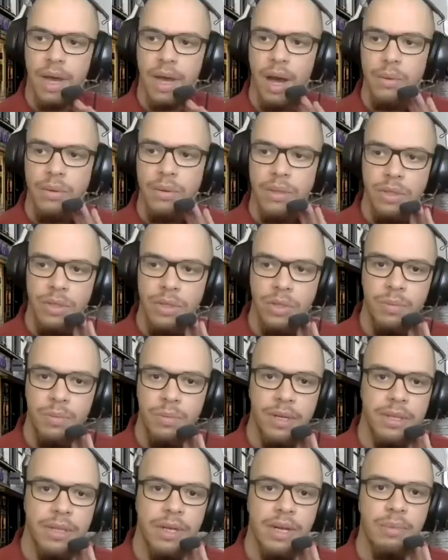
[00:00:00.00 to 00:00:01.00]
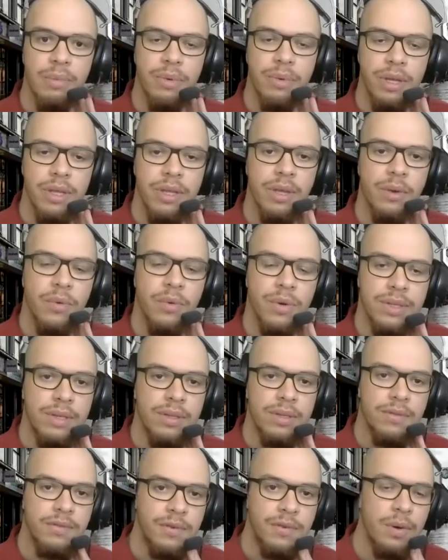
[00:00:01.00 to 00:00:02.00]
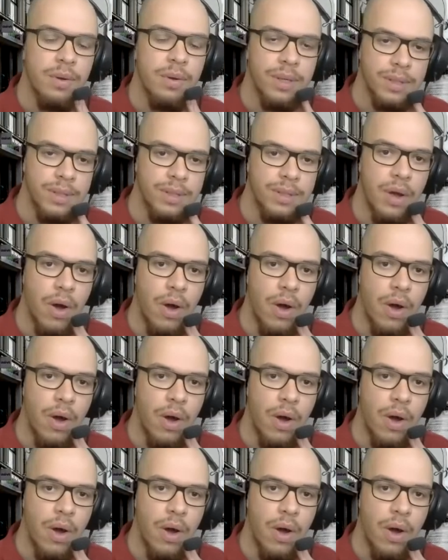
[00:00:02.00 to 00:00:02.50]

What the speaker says: how did you build the community? Was it focused